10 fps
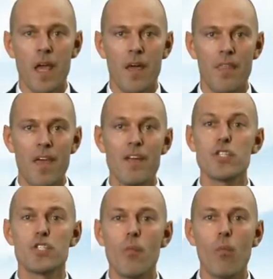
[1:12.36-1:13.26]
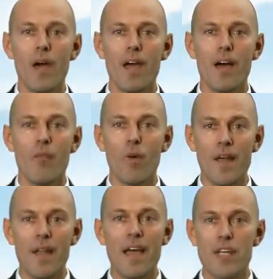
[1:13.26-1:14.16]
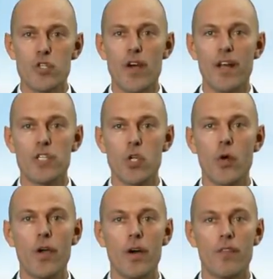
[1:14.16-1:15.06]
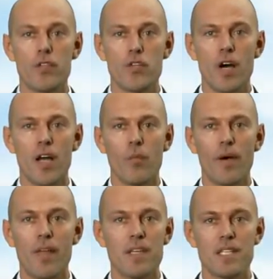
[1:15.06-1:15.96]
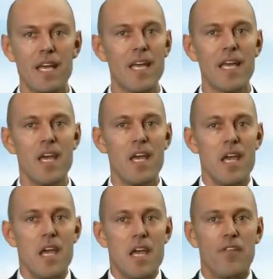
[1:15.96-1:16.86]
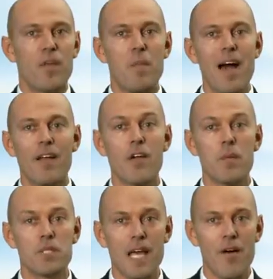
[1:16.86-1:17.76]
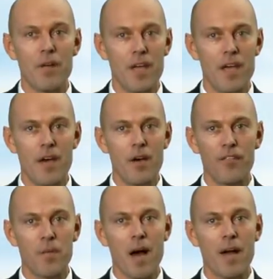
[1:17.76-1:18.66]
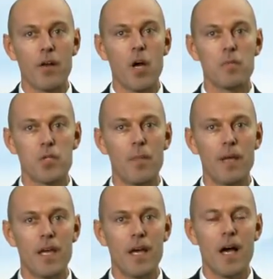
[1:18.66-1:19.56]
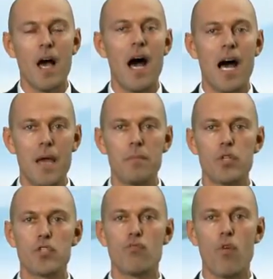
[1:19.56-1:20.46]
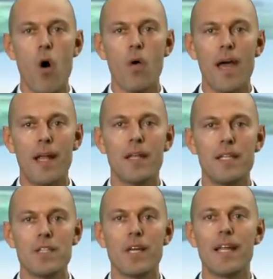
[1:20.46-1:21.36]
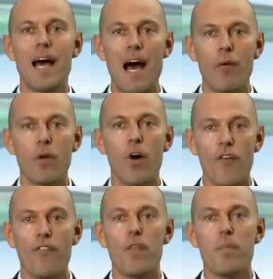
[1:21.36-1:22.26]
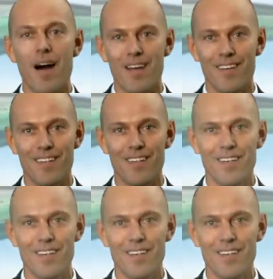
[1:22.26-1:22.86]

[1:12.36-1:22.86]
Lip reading: And there's somewhere when a trader is looking on the chart where they say, if the market comes down here, if the market comes up here, I am just wrong and I need to get out of the market.